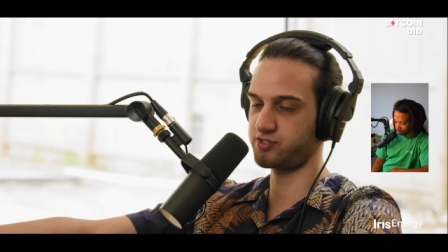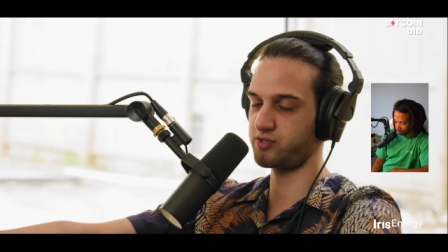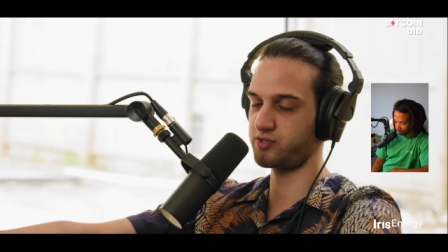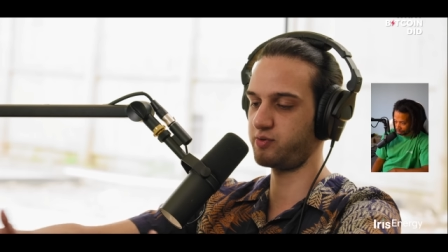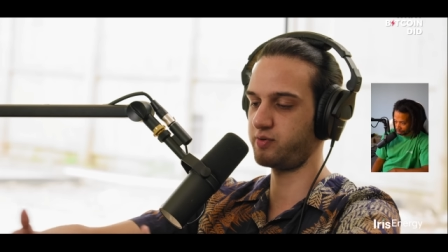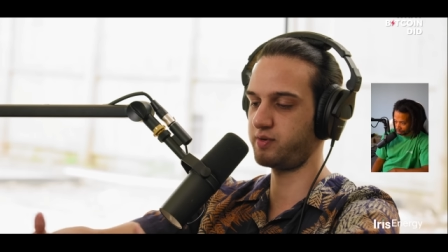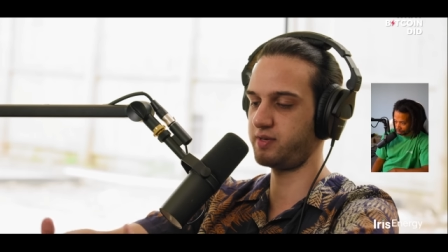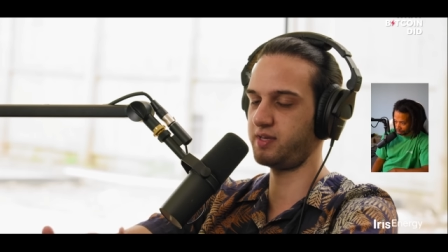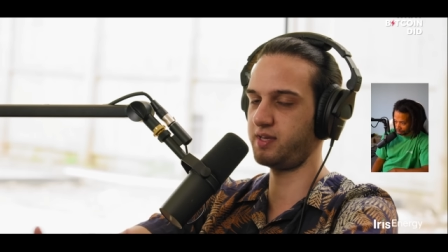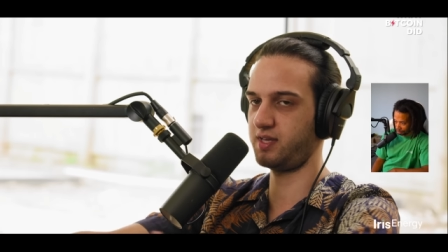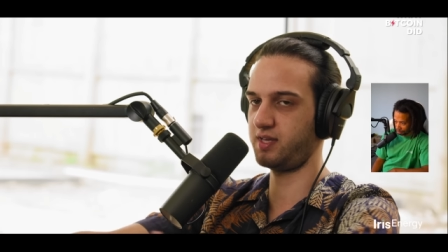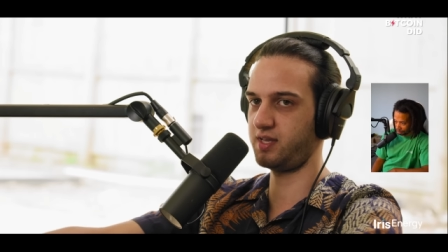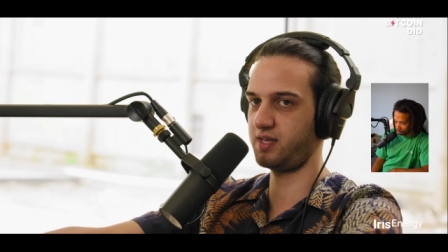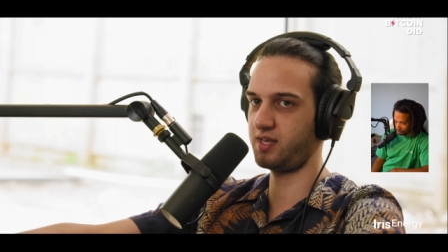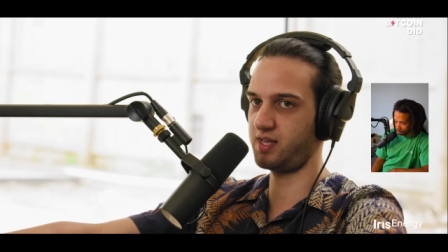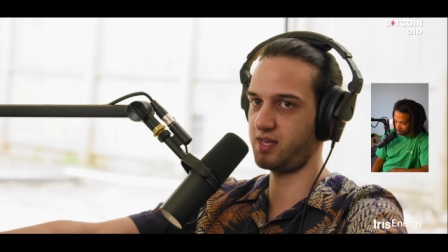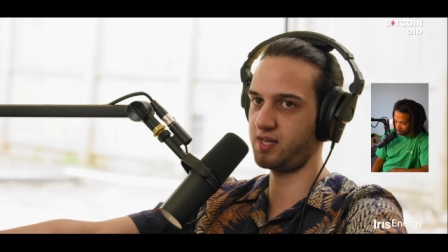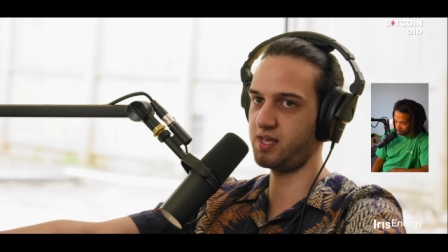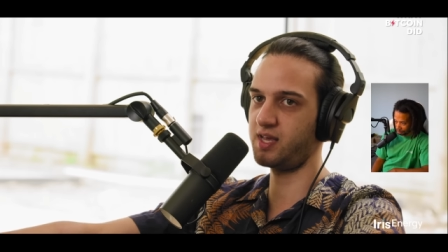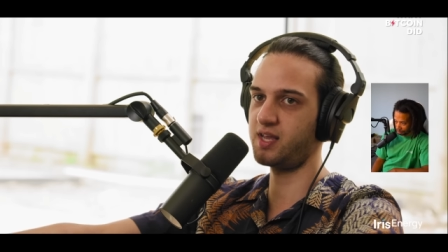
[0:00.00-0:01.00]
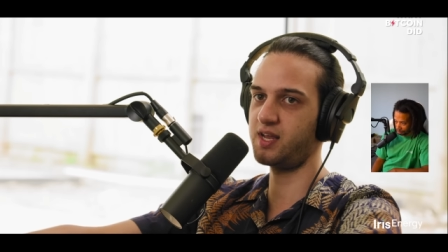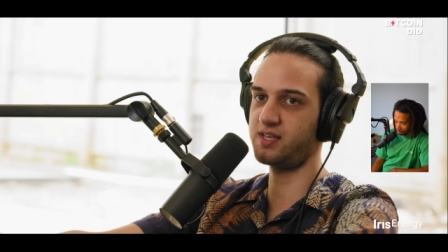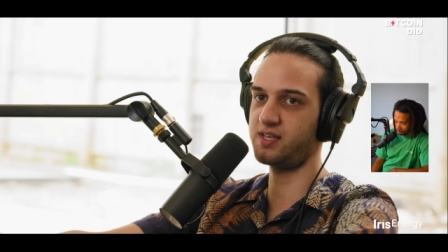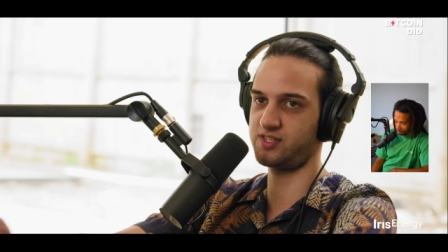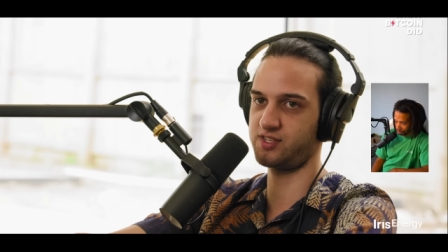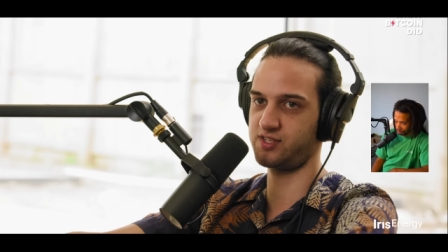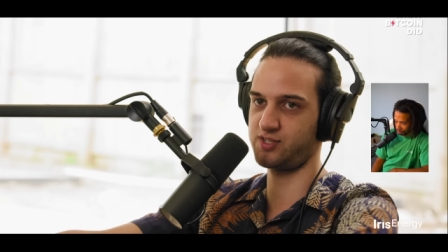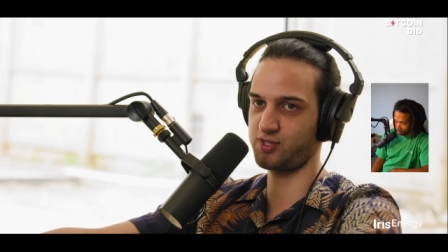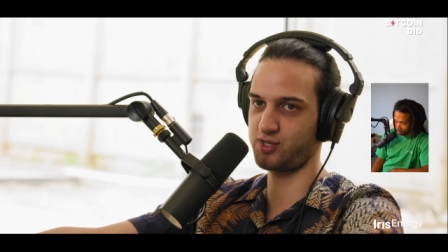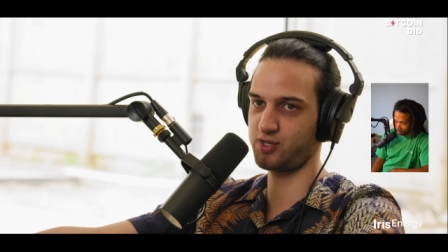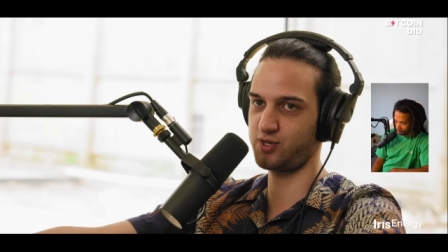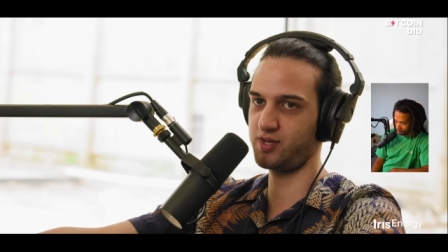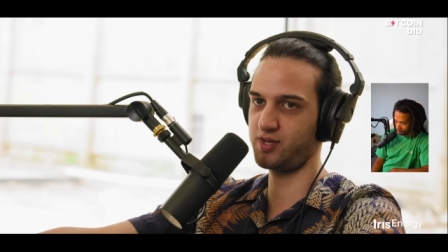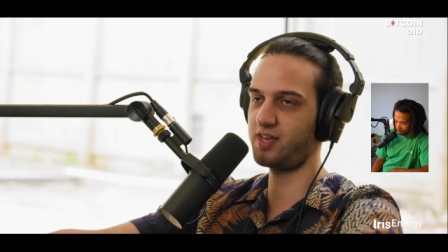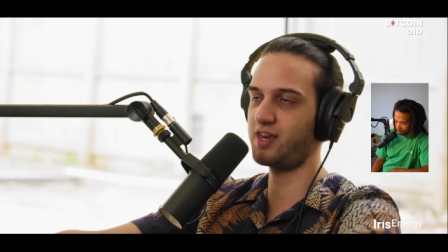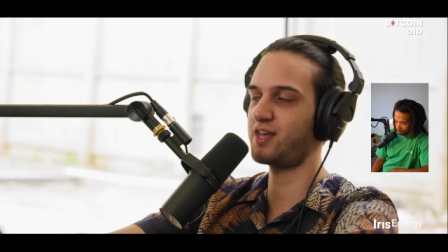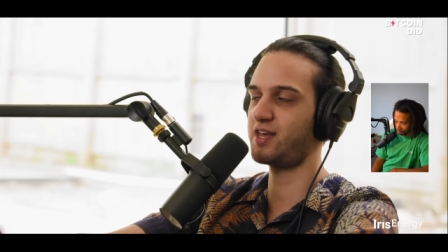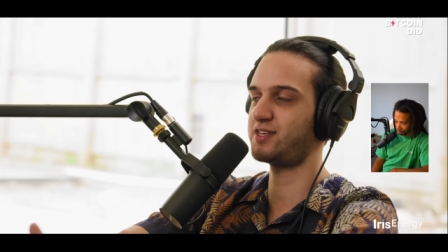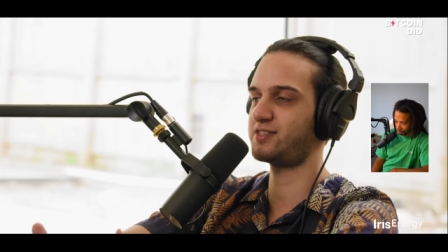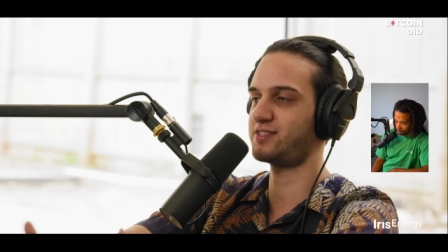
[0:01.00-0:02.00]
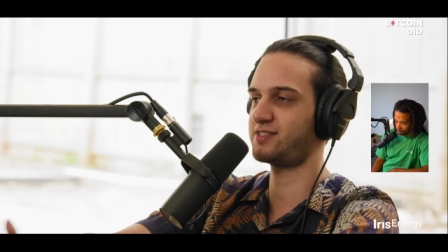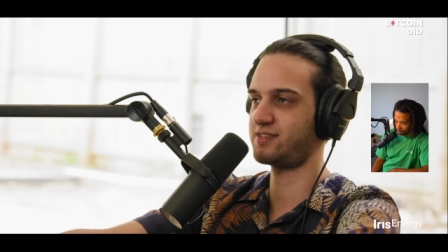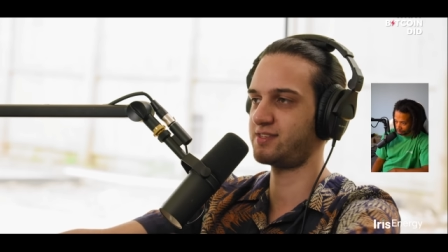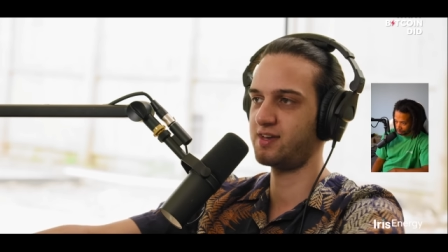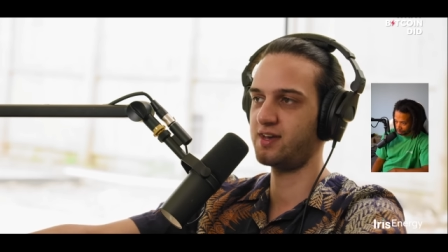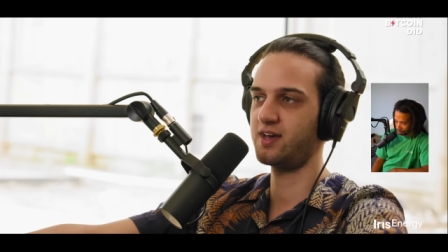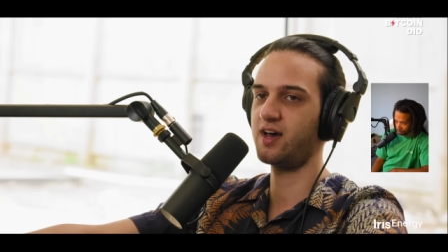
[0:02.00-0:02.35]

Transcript: So it is